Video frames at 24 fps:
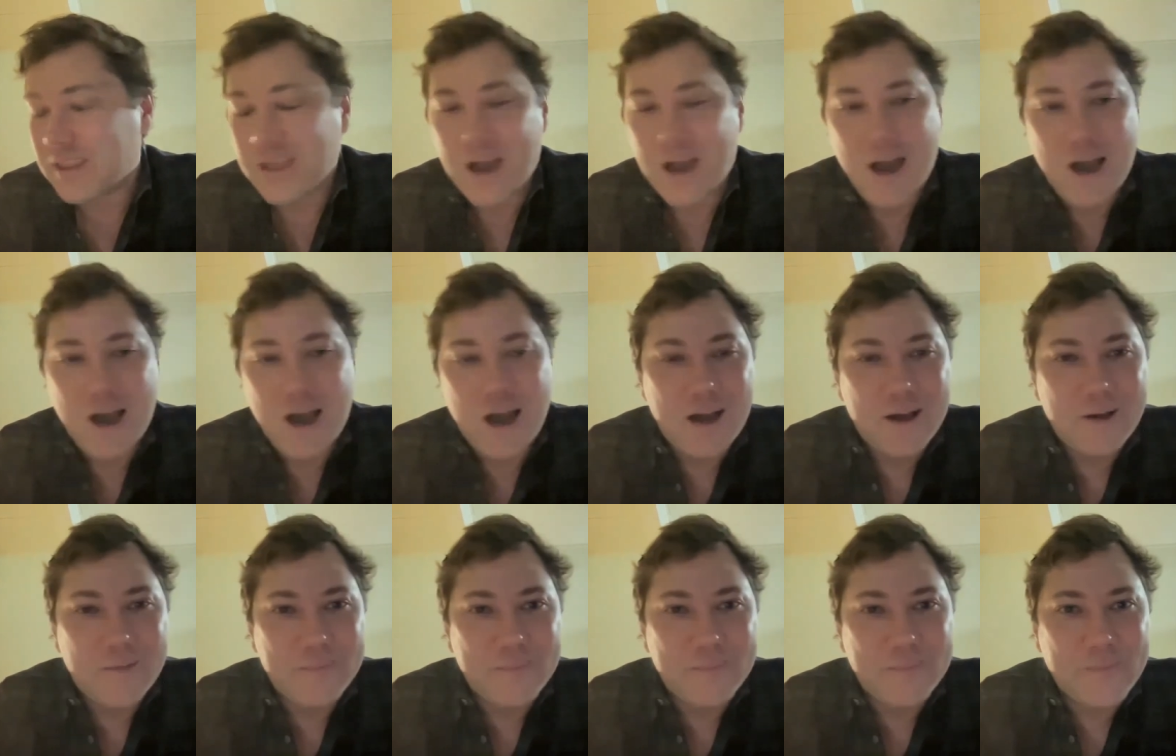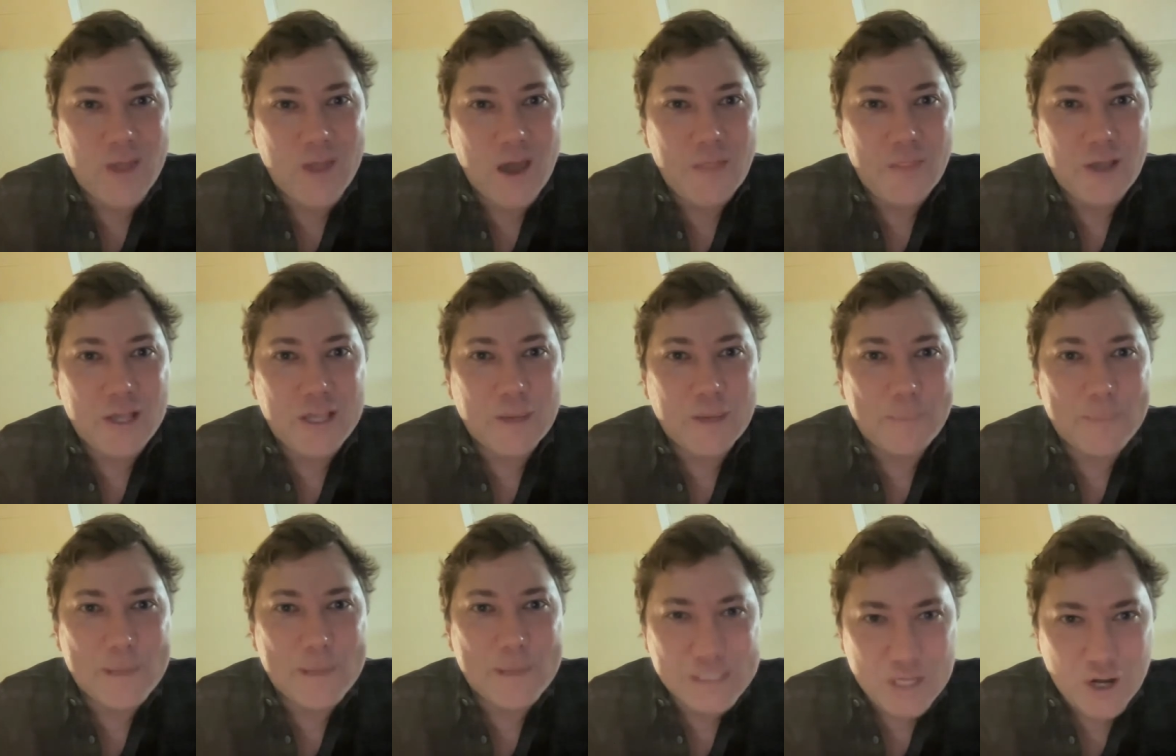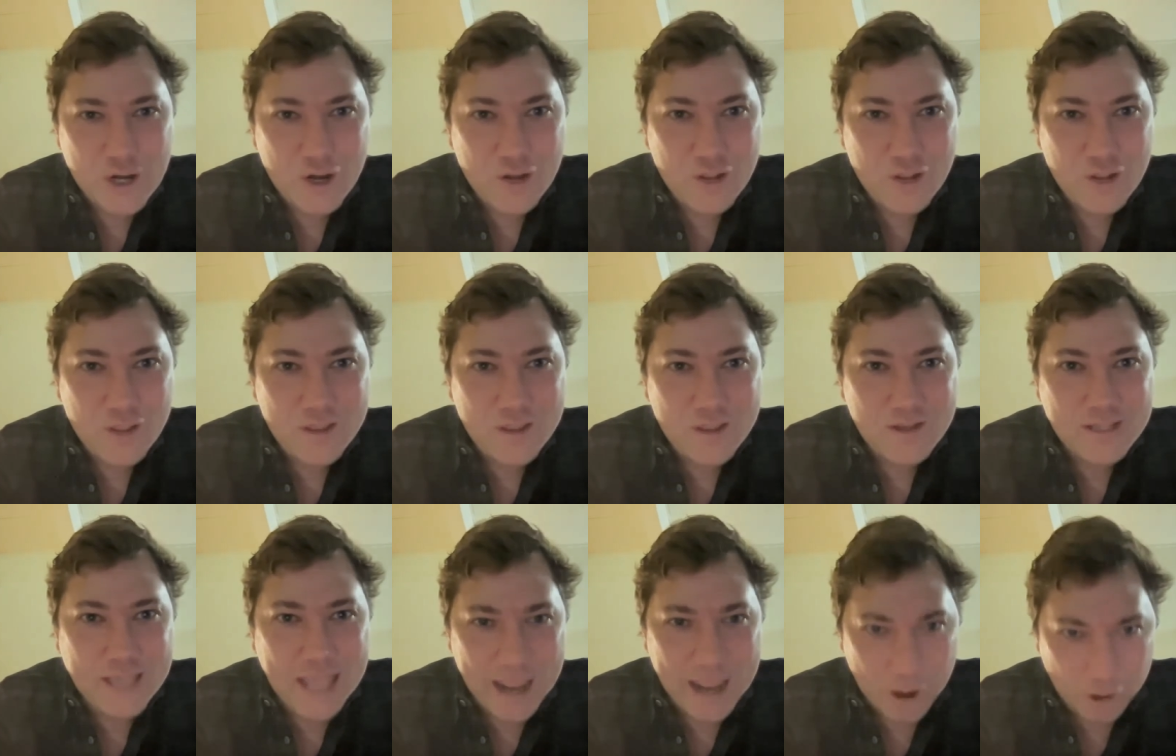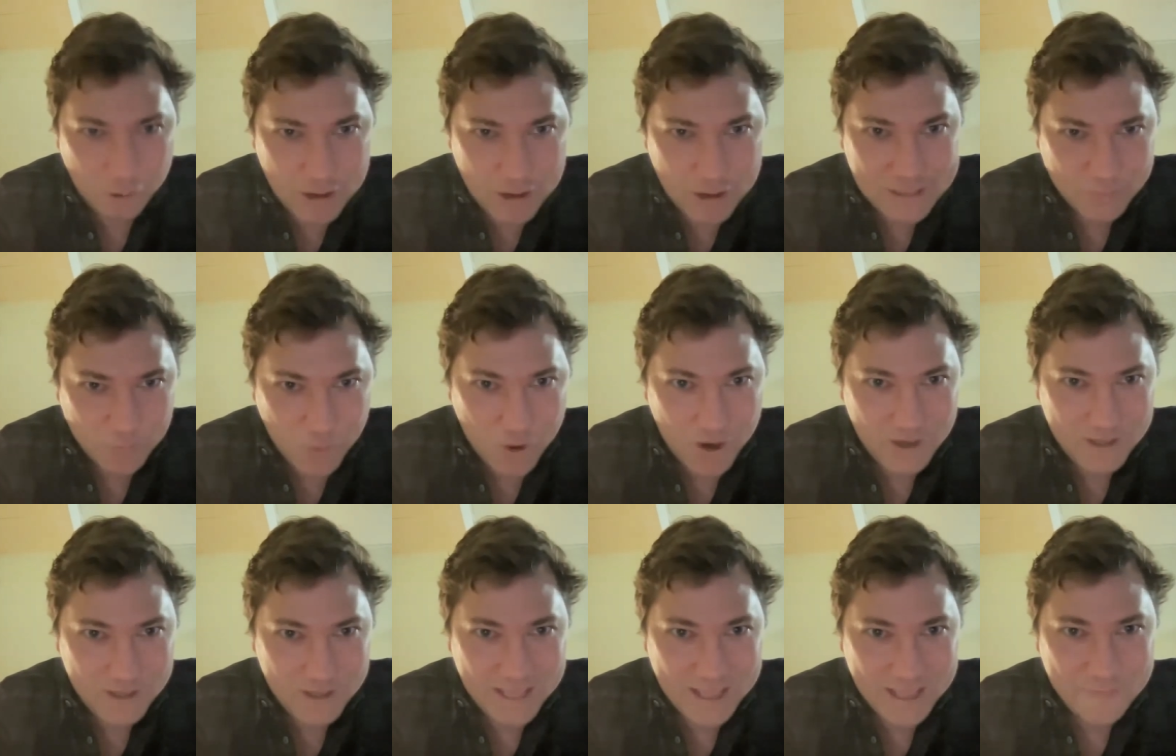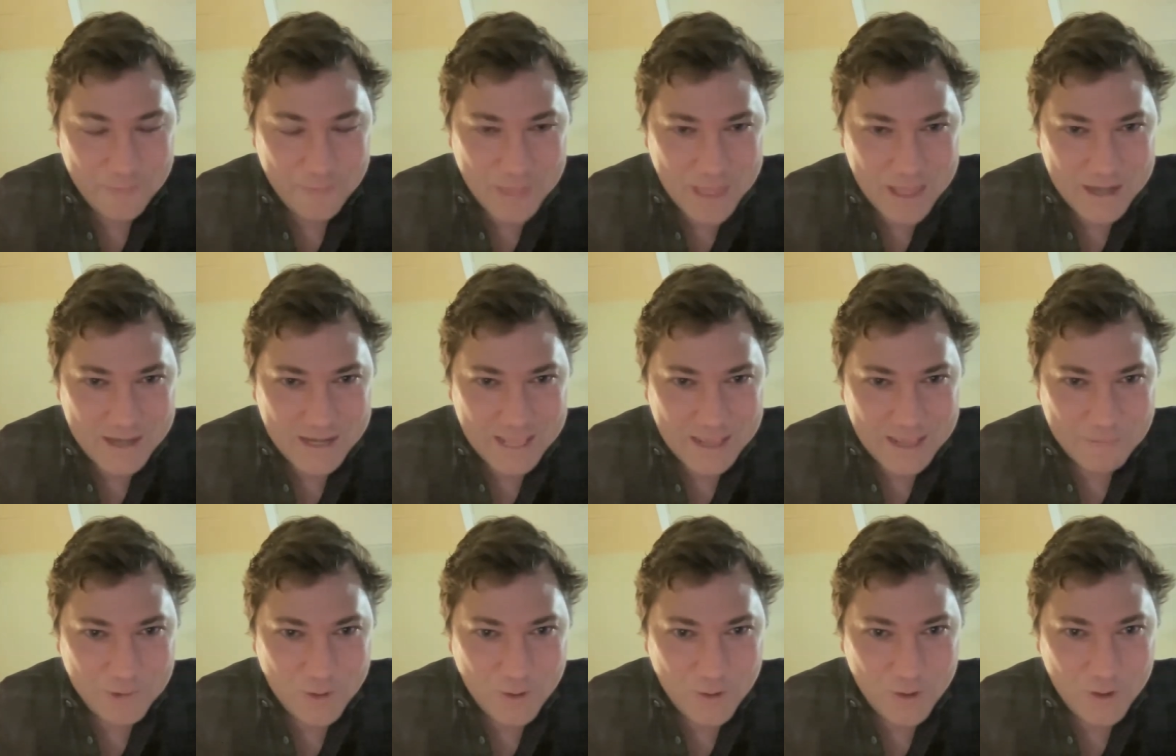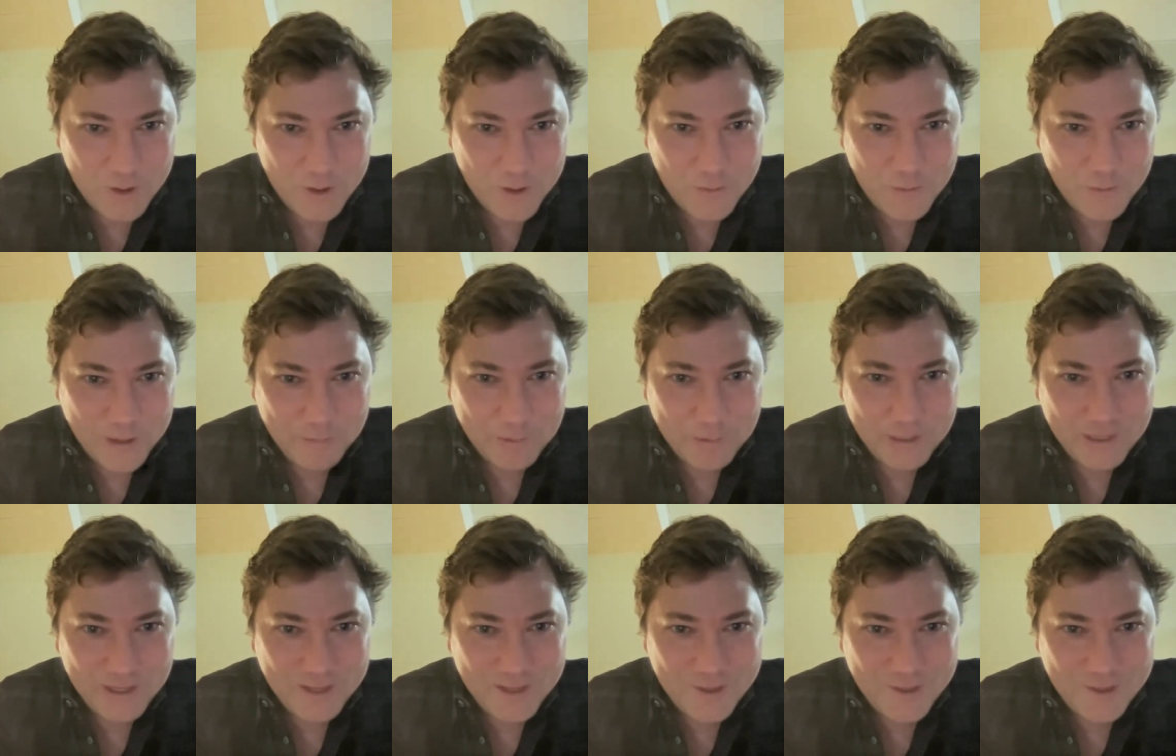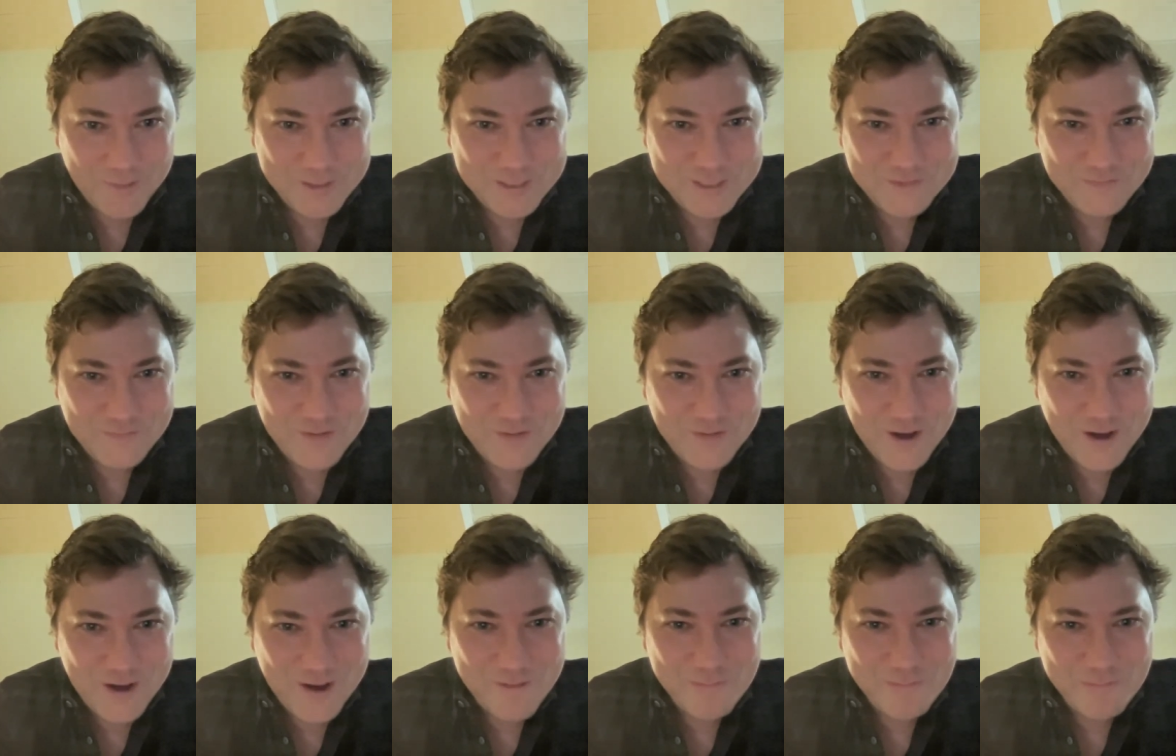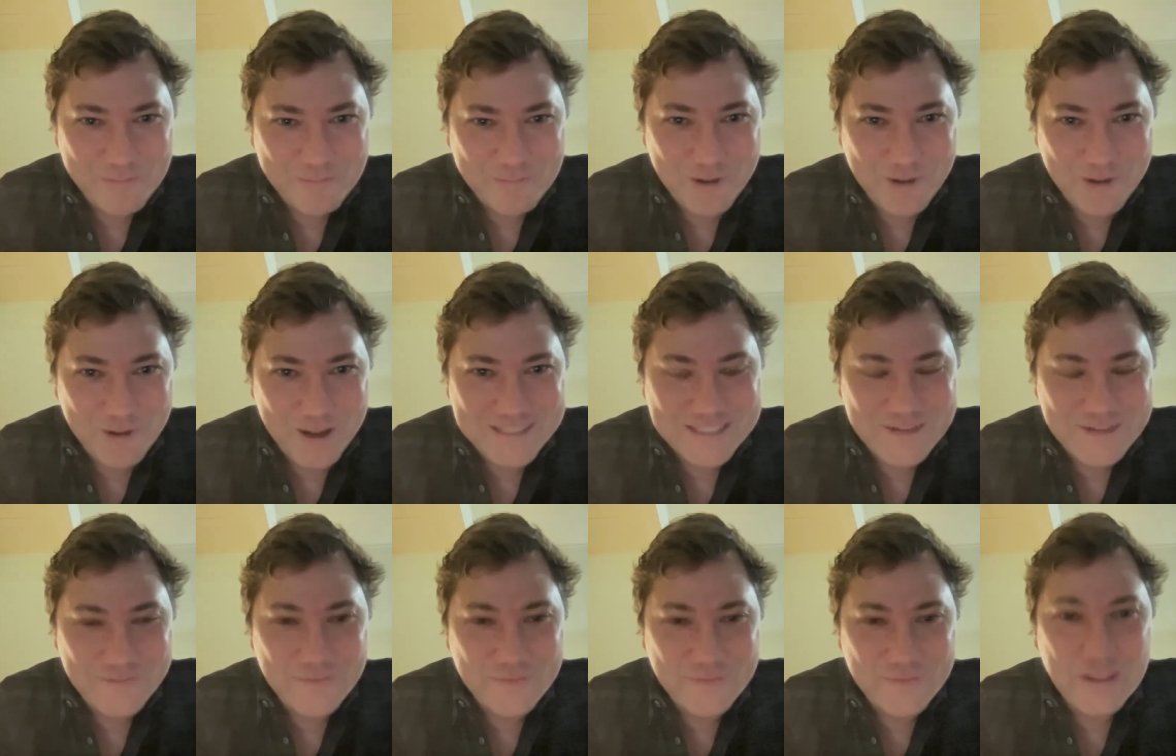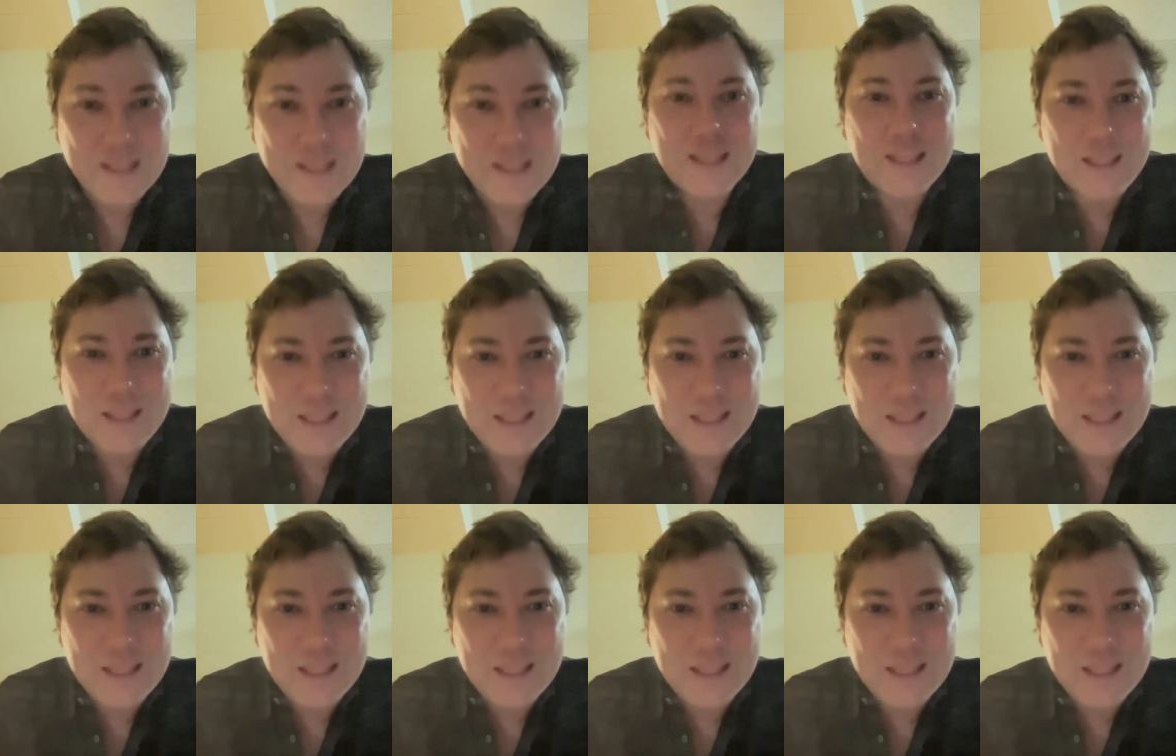uh, the commissioner KRS one gave him that name according to Wikipedia, which is very impressive. Yes.